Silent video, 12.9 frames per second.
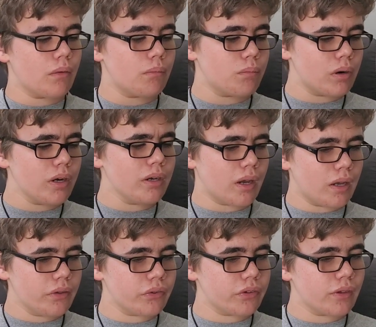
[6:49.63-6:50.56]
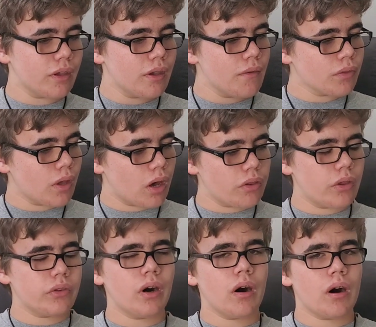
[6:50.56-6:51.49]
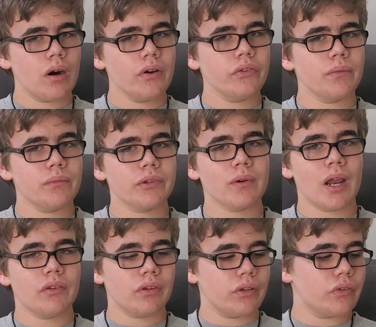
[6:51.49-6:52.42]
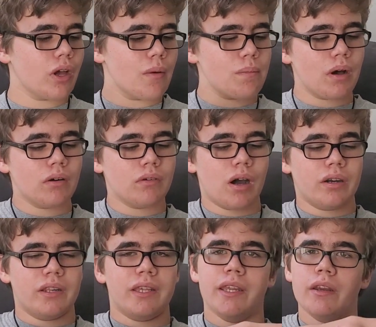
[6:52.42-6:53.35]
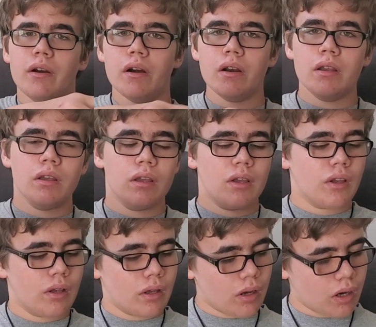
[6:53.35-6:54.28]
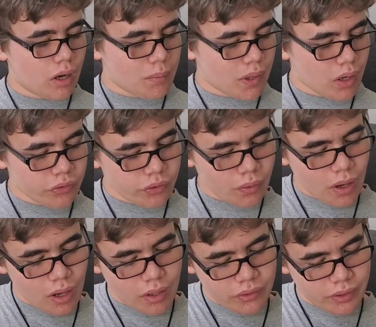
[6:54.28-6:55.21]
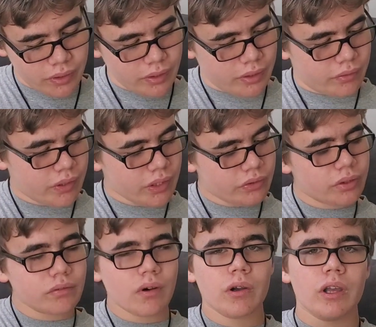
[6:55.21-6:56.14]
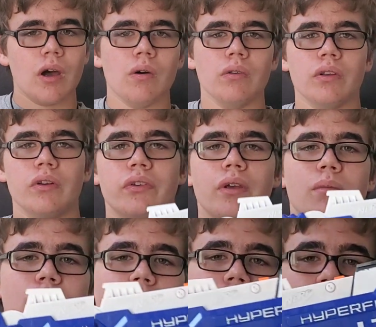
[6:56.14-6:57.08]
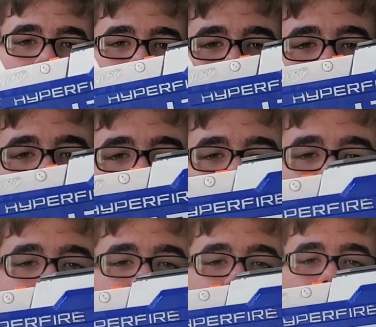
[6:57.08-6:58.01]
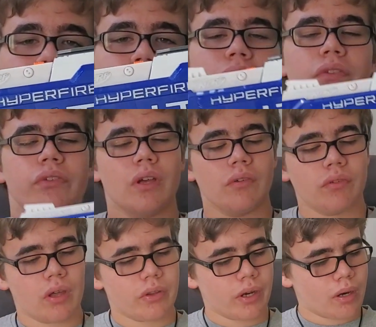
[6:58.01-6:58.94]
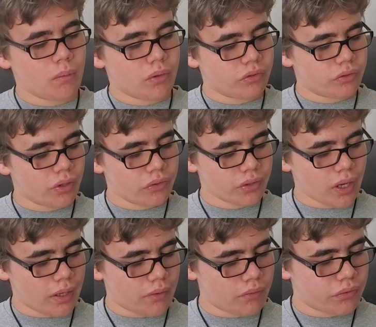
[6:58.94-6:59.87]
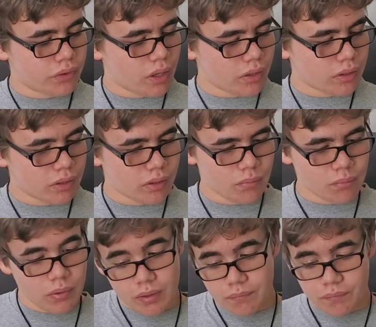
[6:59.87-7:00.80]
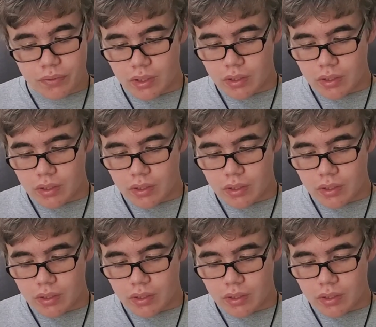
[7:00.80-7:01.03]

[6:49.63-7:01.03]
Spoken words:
pretty nice. Although there are some scratches up on here. And also on the Elite logo, there's some scuffs and stuff on there, which does kind of suck. But